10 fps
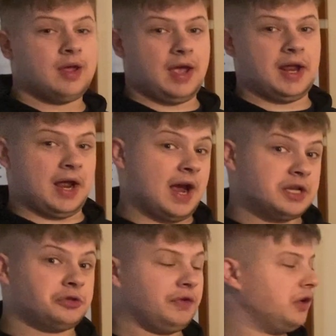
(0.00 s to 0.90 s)
at
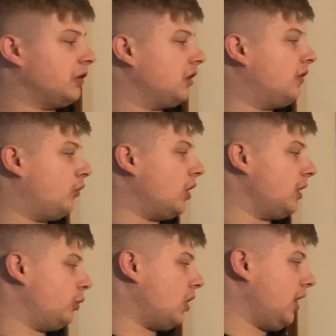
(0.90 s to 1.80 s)
Heinz Field of
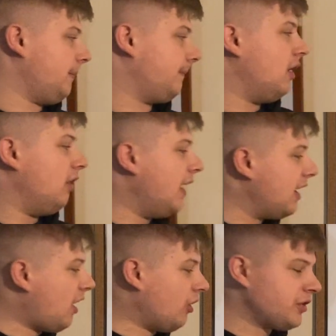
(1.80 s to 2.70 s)
1-1. Then
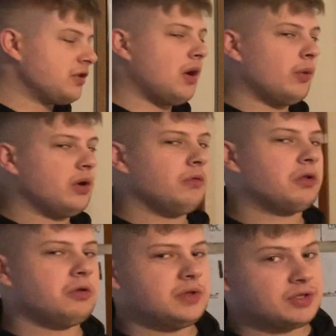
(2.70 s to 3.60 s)
also I wanted to
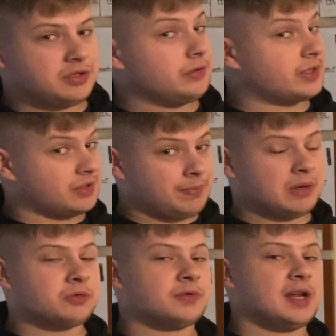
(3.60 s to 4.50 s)
include this too because the
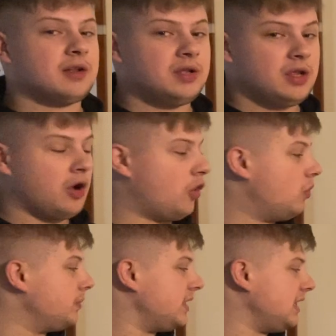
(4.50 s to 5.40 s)
Penguins were technically the
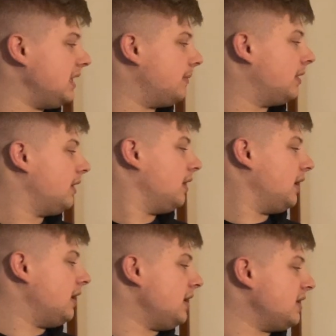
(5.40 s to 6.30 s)
home team
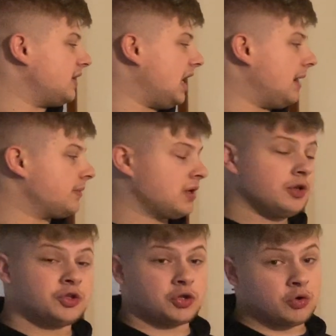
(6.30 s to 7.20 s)
in these games.
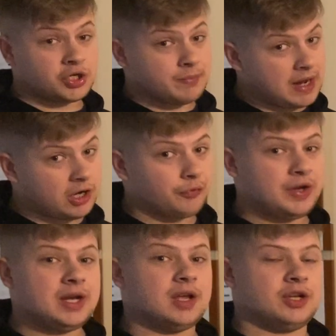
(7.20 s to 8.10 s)
Scotiabank
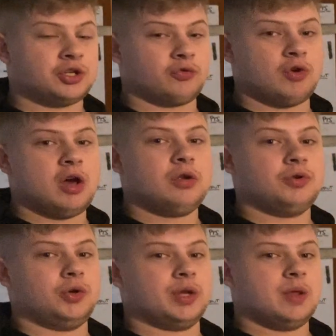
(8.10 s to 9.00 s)
Arena in Toronto
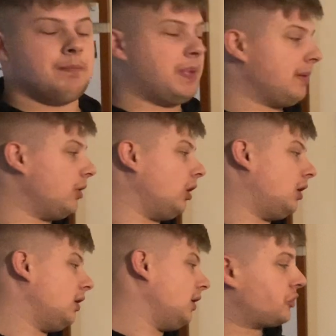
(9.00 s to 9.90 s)
during the bubble
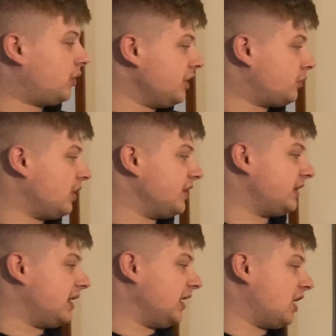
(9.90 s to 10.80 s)
2020
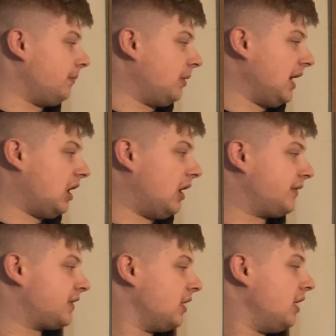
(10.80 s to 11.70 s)
Stanley Cup
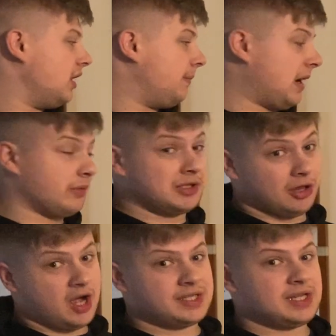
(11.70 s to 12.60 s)
playoffs. The Penguins
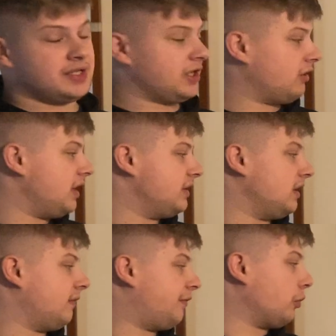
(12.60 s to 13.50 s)
lost that series
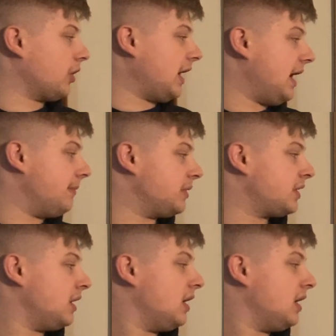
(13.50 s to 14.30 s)
in 4 games